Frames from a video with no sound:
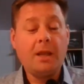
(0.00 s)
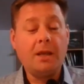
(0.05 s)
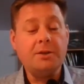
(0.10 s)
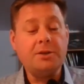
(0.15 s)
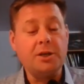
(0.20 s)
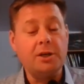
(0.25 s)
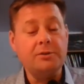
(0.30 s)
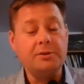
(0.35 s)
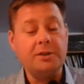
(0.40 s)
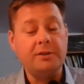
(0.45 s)

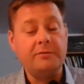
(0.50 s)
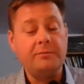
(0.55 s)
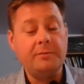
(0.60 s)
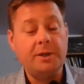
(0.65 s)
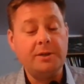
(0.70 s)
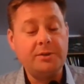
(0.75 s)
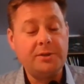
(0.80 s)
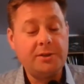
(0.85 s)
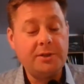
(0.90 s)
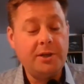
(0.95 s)
Joseph
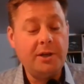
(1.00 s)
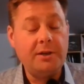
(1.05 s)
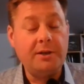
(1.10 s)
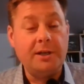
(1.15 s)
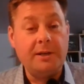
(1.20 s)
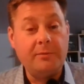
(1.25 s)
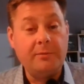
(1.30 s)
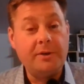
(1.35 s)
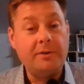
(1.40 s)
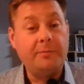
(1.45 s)
most
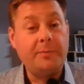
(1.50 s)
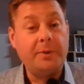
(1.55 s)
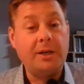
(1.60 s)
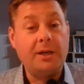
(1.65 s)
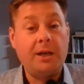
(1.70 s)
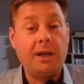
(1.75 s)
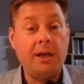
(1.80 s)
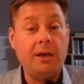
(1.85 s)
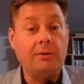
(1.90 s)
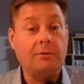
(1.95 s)
certainly would have
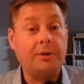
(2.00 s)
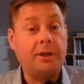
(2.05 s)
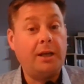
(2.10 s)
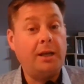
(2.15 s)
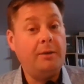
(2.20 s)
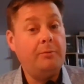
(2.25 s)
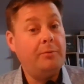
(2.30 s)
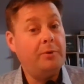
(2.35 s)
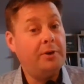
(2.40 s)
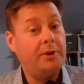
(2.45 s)
been killed.
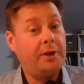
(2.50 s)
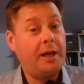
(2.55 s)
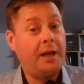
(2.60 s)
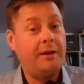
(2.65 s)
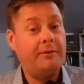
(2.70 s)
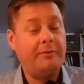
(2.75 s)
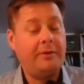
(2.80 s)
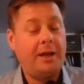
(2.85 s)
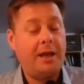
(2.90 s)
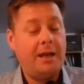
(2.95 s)
He would
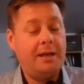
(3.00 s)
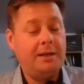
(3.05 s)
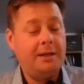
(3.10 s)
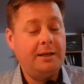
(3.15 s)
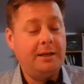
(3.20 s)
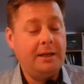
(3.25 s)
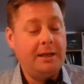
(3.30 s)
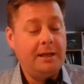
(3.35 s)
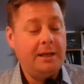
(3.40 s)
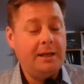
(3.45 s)
have
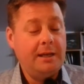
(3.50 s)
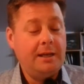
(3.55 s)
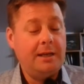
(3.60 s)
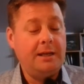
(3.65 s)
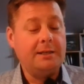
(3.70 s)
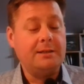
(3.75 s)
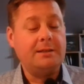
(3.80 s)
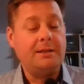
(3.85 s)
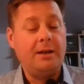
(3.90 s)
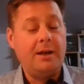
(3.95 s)
ended
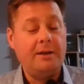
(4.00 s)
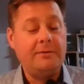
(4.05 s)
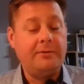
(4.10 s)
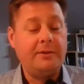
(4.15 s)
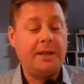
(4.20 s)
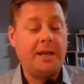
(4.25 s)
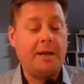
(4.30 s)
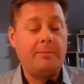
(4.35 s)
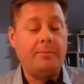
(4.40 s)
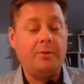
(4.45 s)
his life
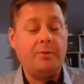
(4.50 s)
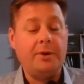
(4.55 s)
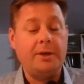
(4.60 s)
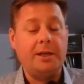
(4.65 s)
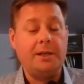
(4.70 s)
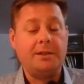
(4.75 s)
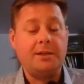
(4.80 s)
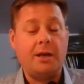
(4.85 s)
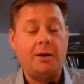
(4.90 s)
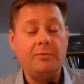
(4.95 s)
at that point.
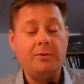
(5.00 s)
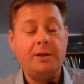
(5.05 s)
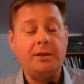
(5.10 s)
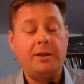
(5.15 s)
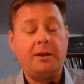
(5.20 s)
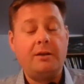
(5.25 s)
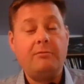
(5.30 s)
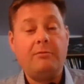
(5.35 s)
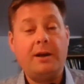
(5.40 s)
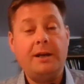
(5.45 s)
It's only
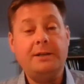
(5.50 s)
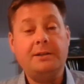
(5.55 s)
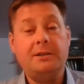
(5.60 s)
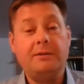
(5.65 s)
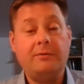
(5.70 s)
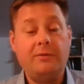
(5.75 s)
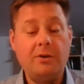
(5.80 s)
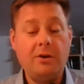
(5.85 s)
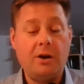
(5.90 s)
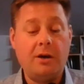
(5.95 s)
the grace
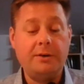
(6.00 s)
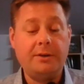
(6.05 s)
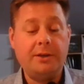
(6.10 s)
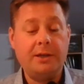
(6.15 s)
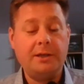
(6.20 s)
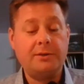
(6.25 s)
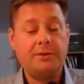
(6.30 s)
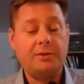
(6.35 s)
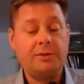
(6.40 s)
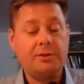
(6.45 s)
of God
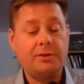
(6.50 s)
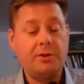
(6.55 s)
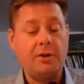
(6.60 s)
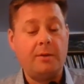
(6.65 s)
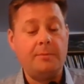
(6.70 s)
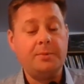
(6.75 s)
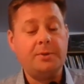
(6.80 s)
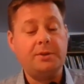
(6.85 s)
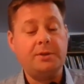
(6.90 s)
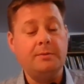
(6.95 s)
that
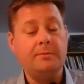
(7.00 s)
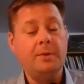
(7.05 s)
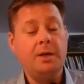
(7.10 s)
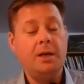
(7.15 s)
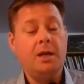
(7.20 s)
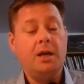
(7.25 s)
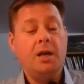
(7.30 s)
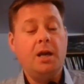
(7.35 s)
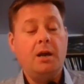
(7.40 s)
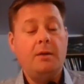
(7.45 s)
stops them
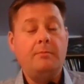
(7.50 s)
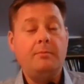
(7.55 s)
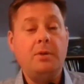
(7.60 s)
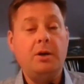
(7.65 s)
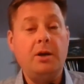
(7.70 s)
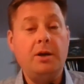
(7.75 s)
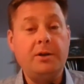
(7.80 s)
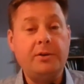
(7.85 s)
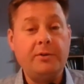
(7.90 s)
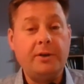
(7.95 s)

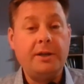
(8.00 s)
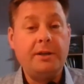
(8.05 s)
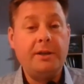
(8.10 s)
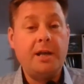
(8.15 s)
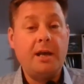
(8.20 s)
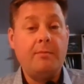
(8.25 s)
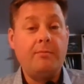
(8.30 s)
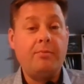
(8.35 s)
murdering their